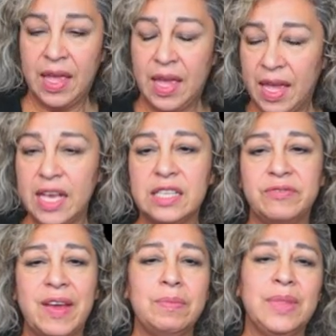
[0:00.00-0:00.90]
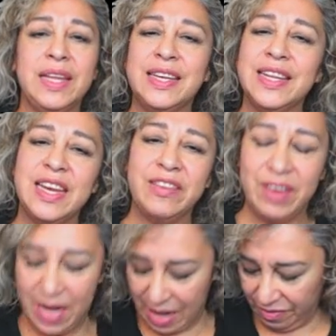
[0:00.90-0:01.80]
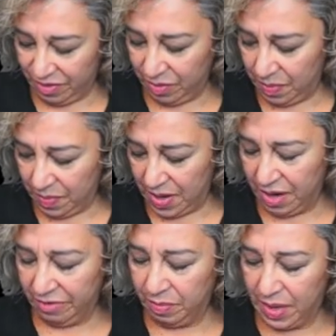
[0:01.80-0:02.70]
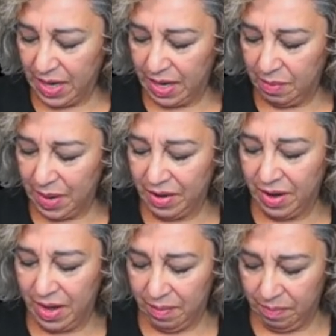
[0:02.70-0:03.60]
His family didn't even have to, enough money to bury him.